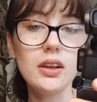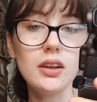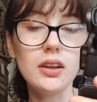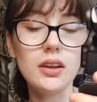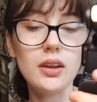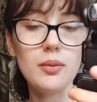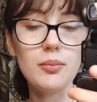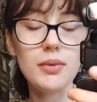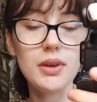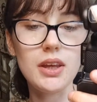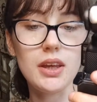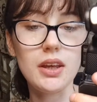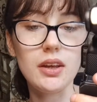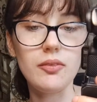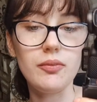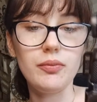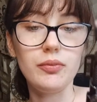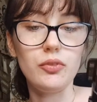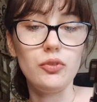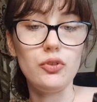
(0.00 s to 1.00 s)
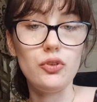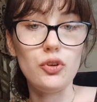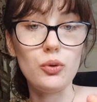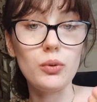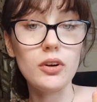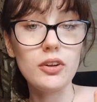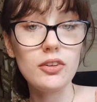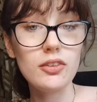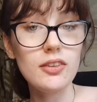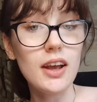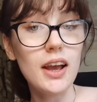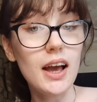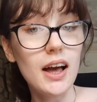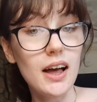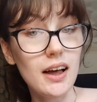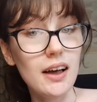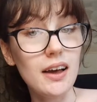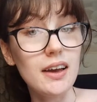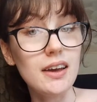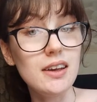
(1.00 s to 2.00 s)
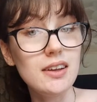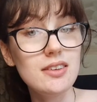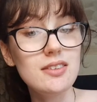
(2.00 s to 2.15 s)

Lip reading: do you want to say hi